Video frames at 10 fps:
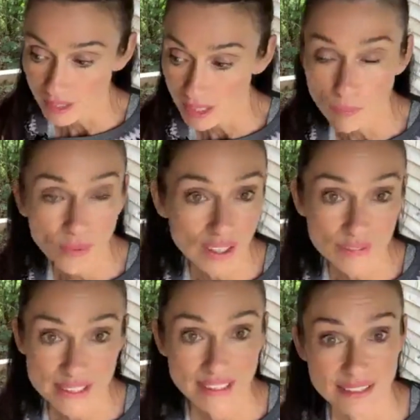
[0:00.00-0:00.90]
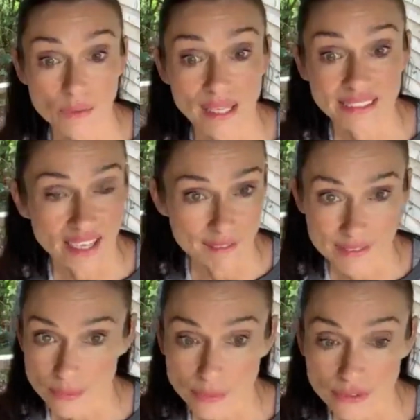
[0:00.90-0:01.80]
Well, obviously because at Wild
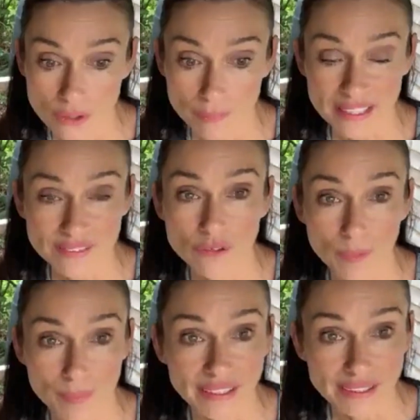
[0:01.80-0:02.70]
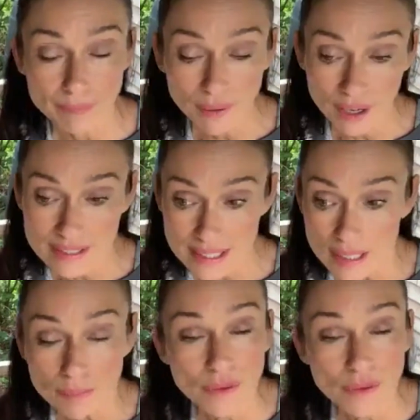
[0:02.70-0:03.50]
Harvest we don't believe in tropical imports,